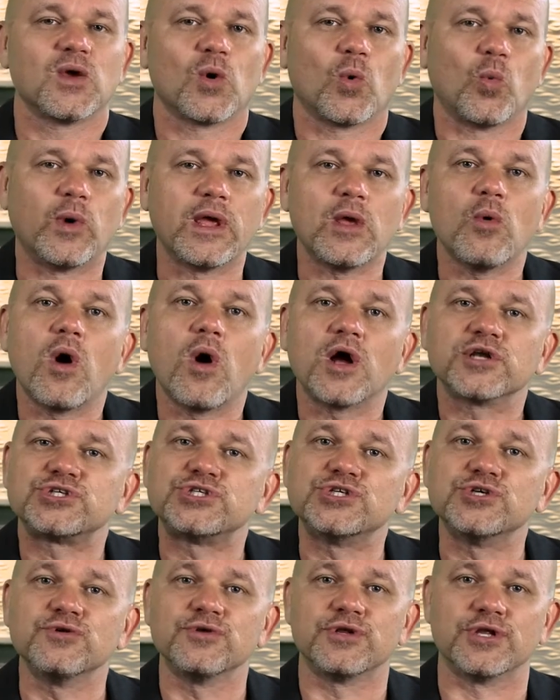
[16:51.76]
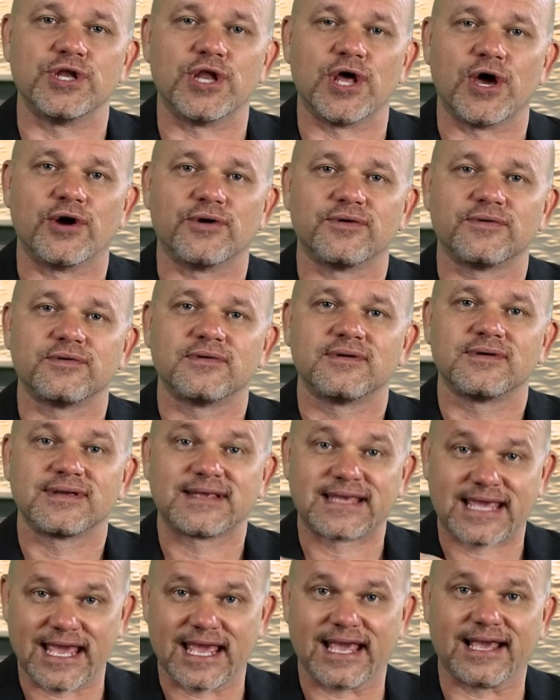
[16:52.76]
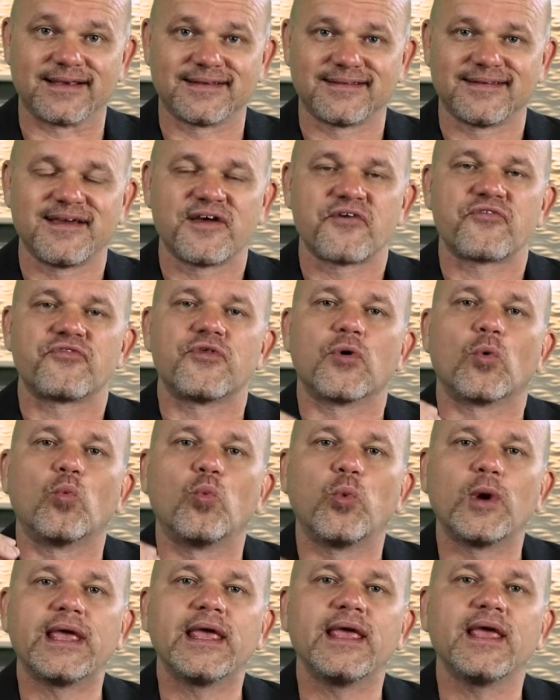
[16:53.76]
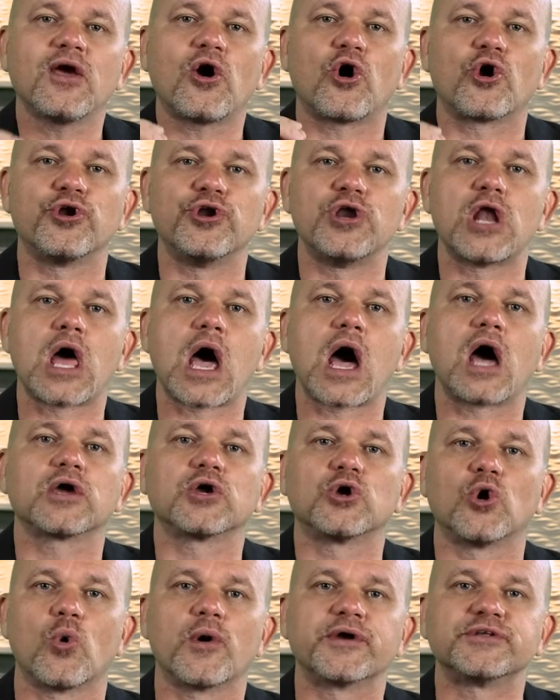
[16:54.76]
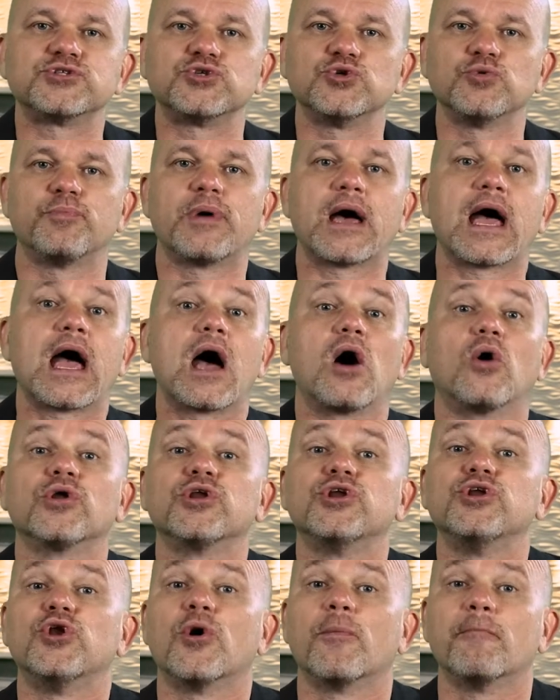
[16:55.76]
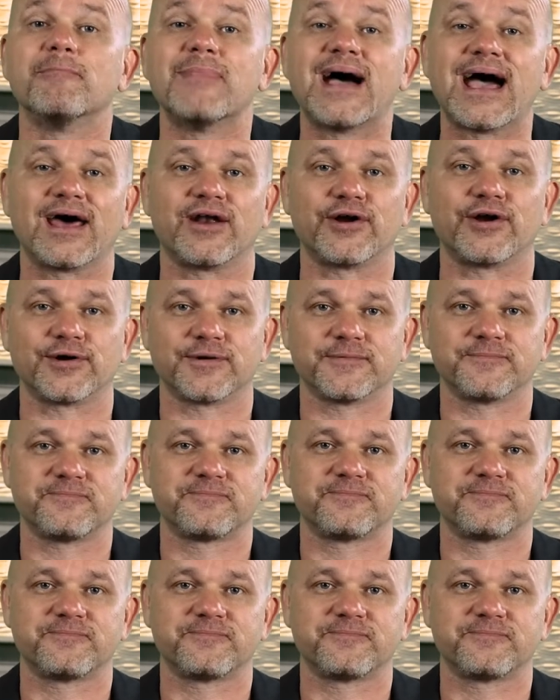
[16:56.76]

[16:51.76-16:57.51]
we want you to know, King, that we are not going to bow no matter